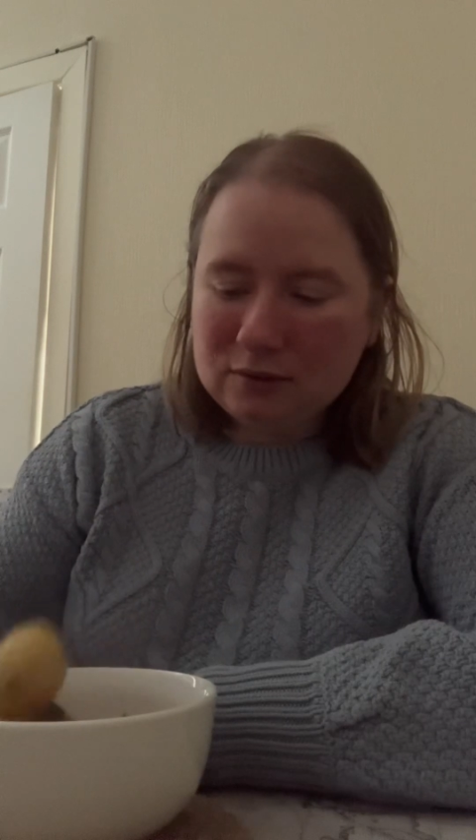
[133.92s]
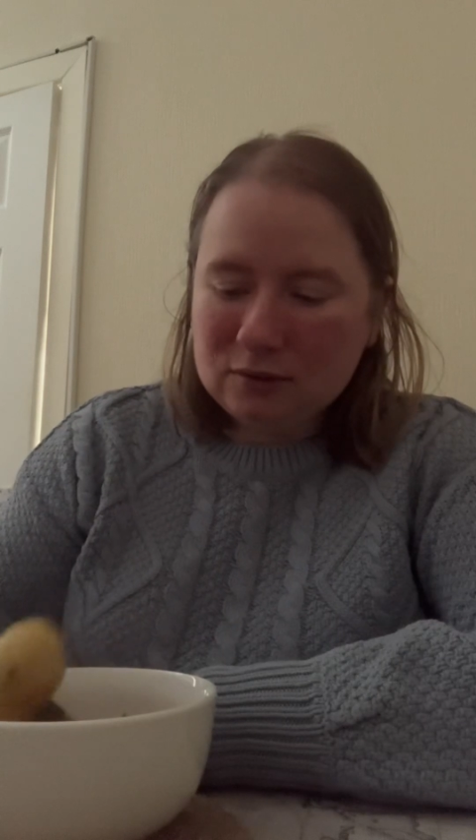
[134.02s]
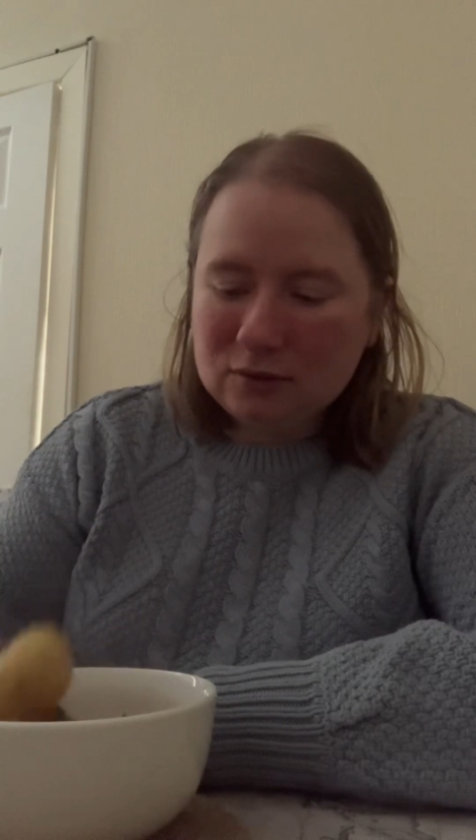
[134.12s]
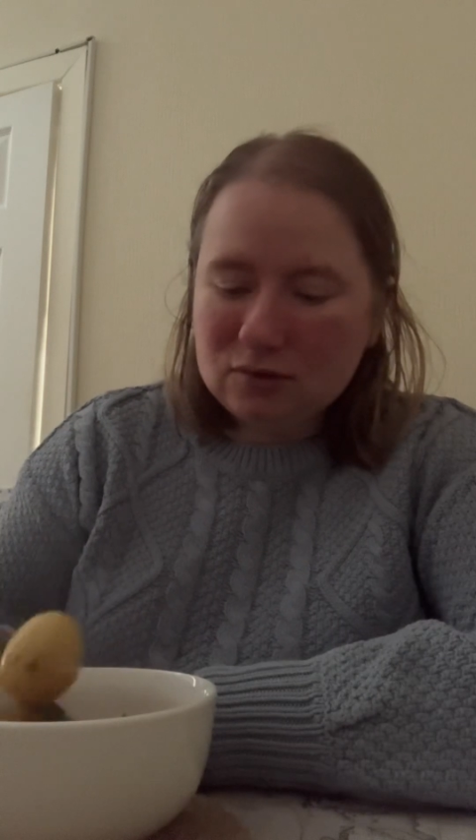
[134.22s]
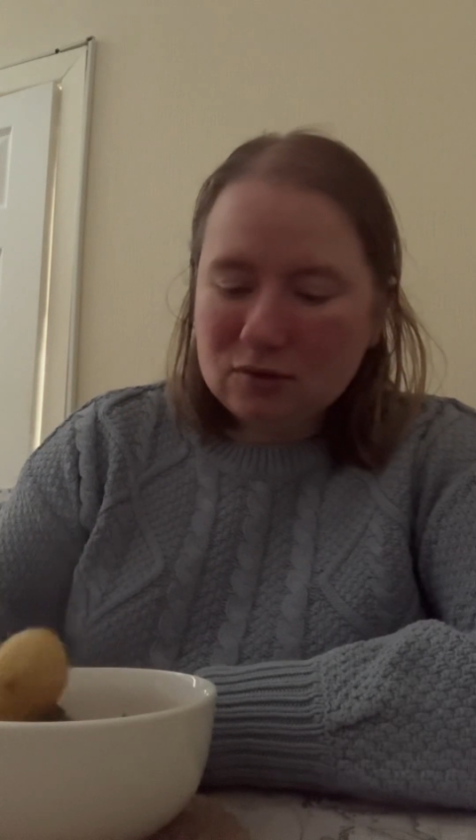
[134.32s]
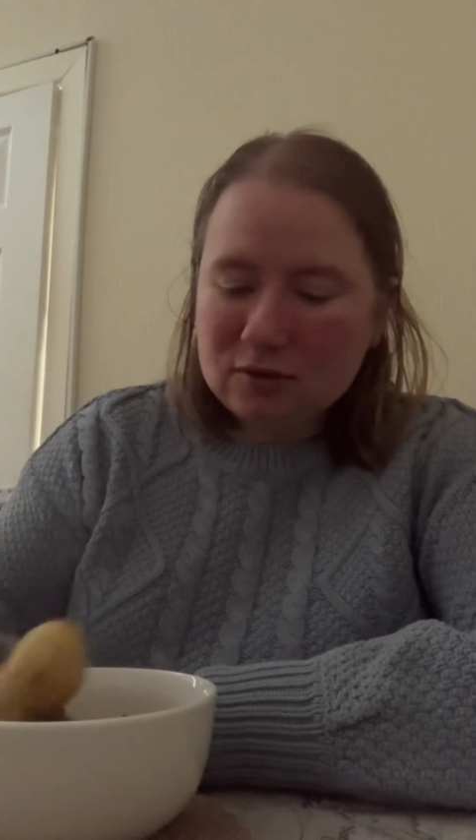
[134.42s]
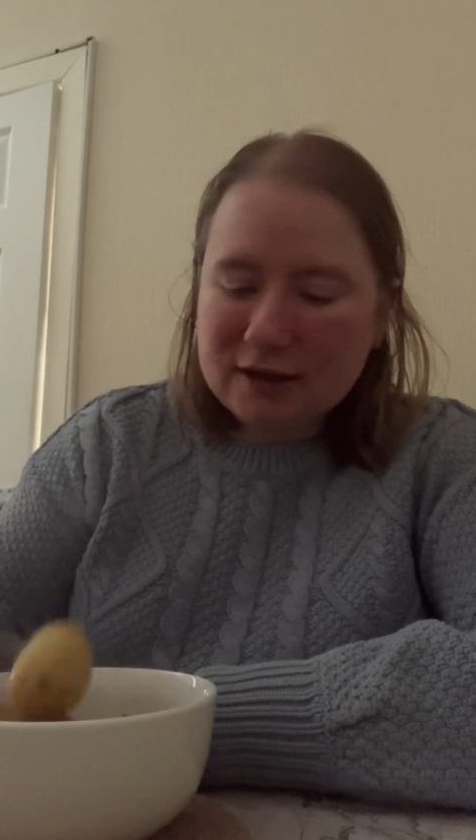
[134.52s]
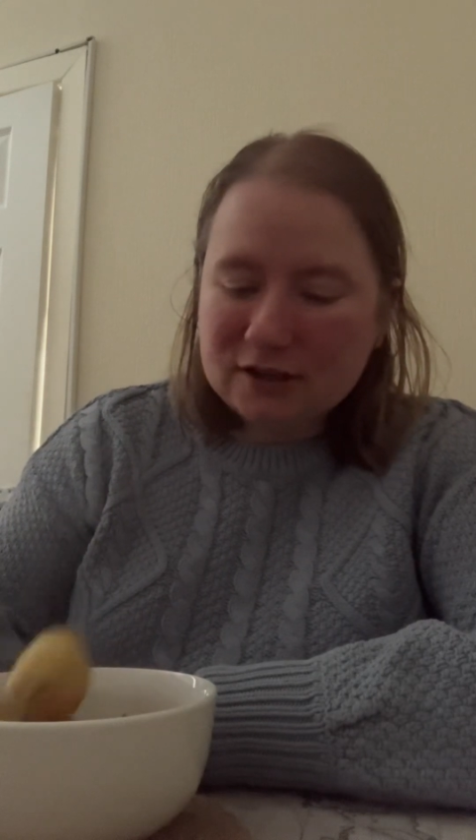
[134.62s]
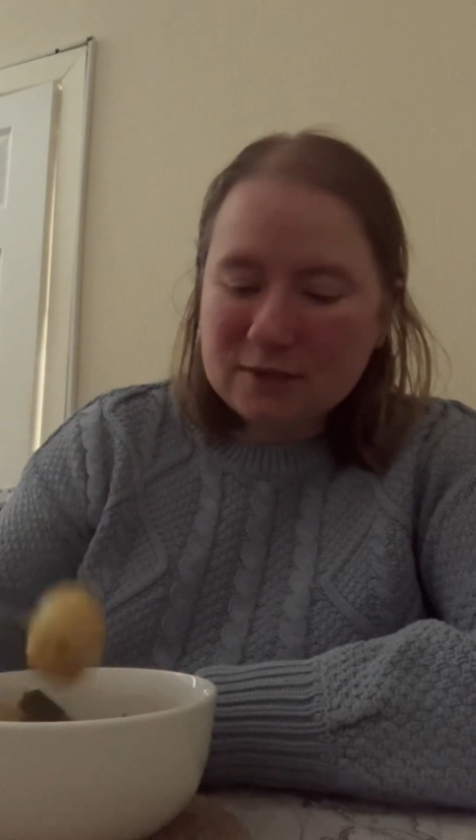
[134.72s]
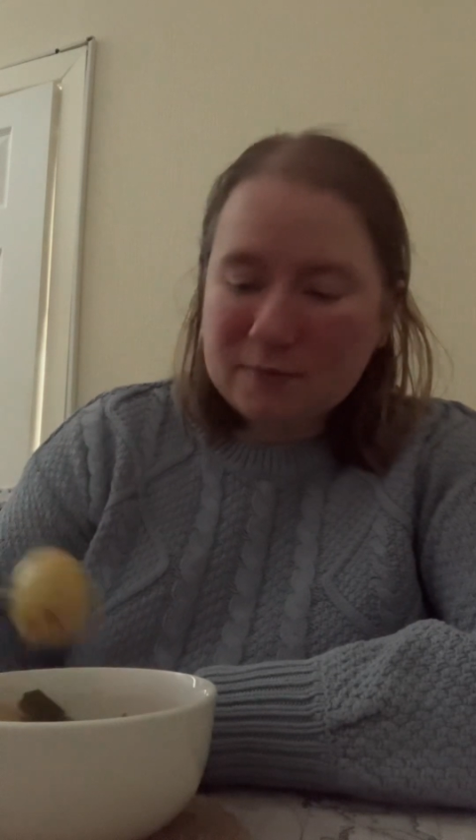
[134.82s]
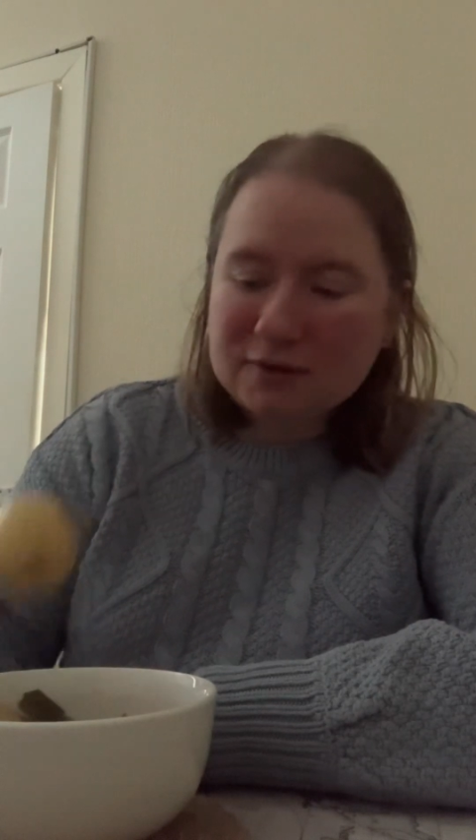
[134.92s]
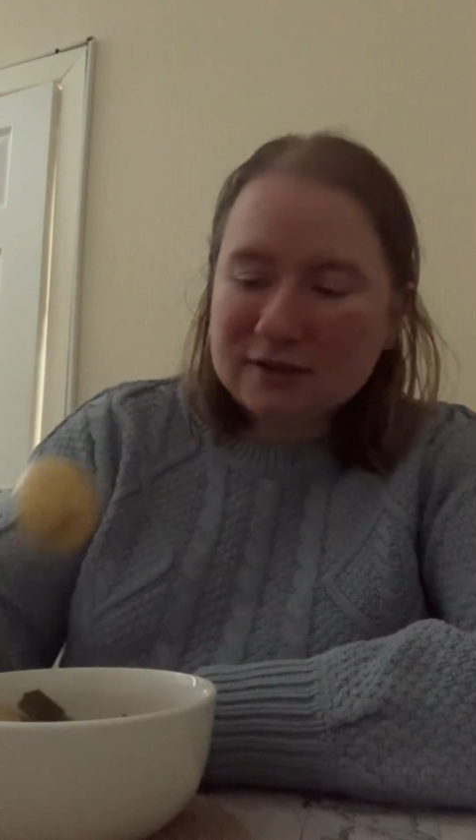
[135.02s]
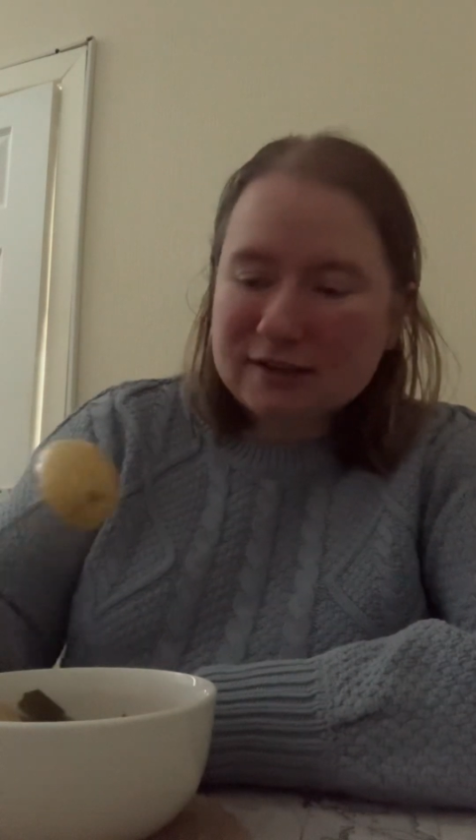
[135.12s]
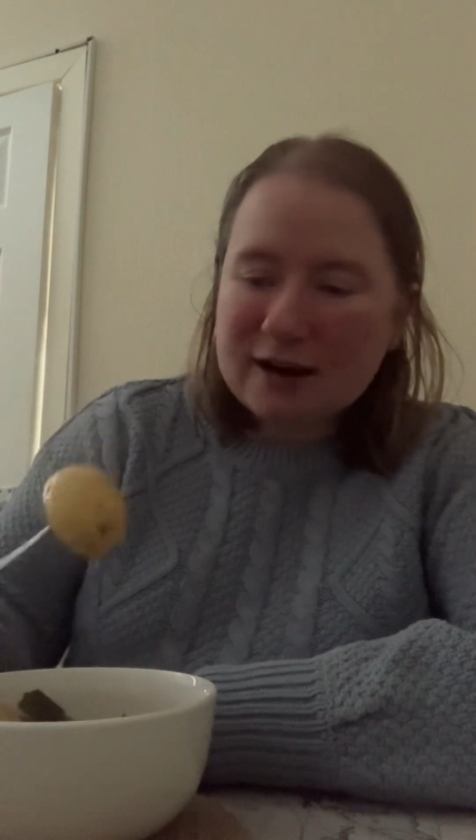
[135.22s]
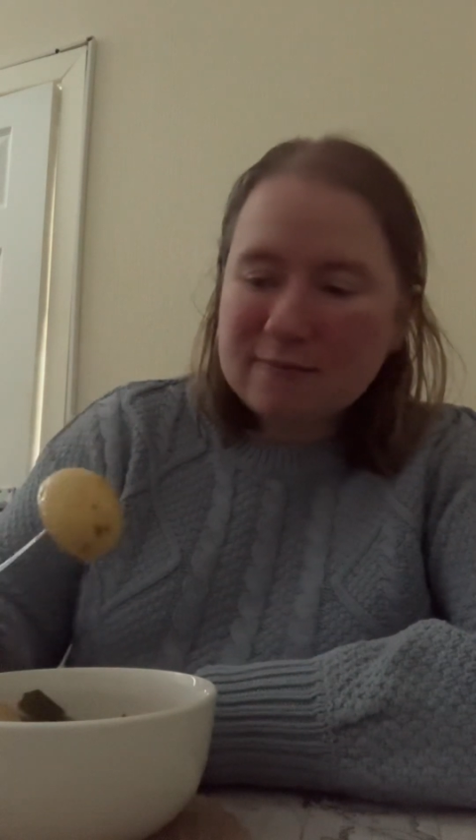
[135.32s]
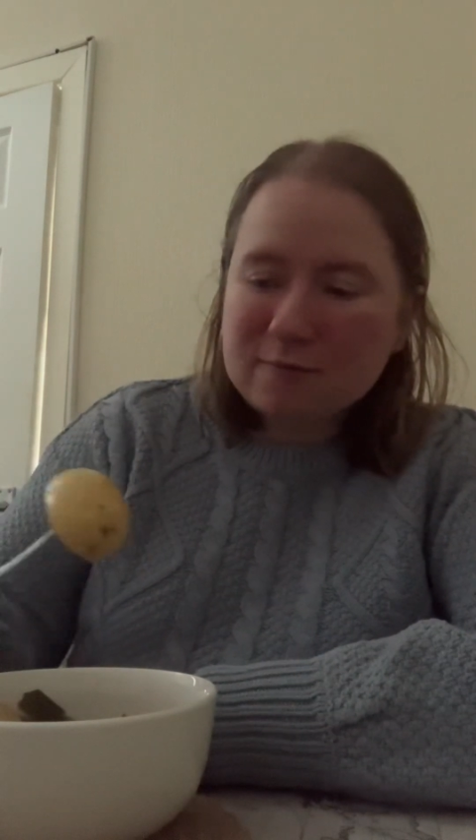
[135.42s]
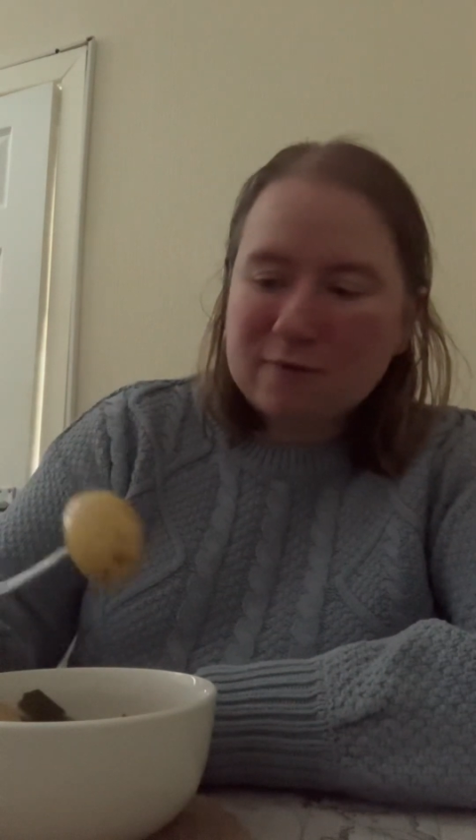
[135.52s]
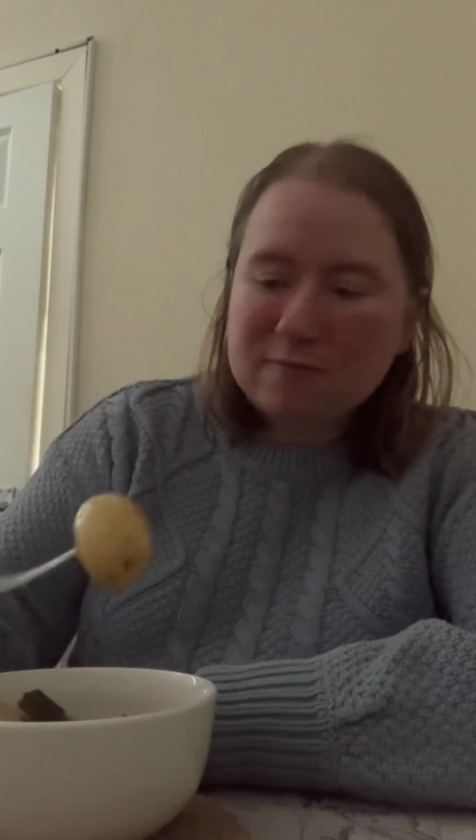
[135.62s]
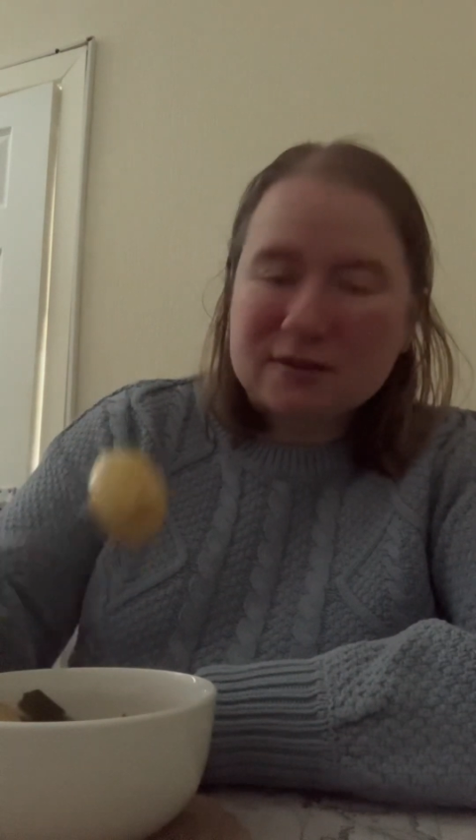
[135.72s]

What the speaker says: So that's the type of